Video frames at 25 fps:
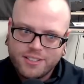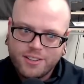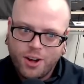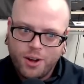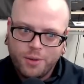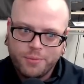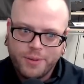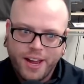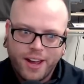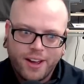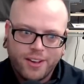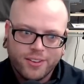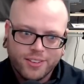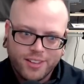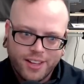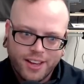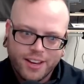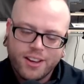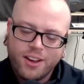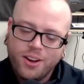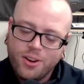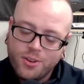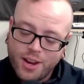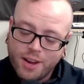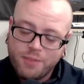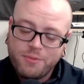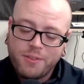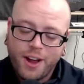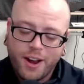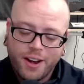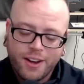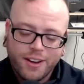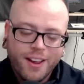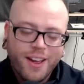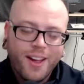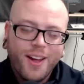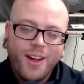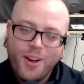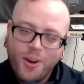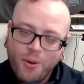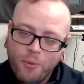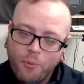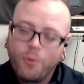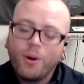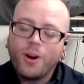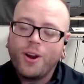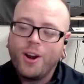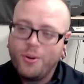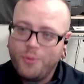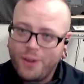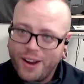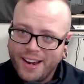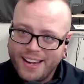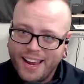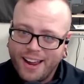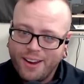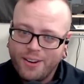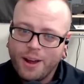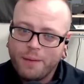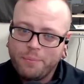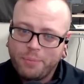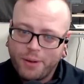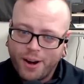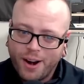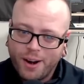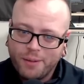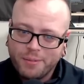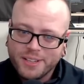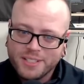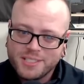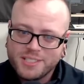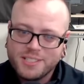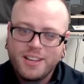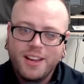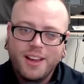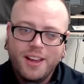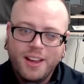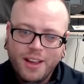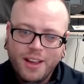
Calm down. Like, okay, fine. We're going to wind down, I promise.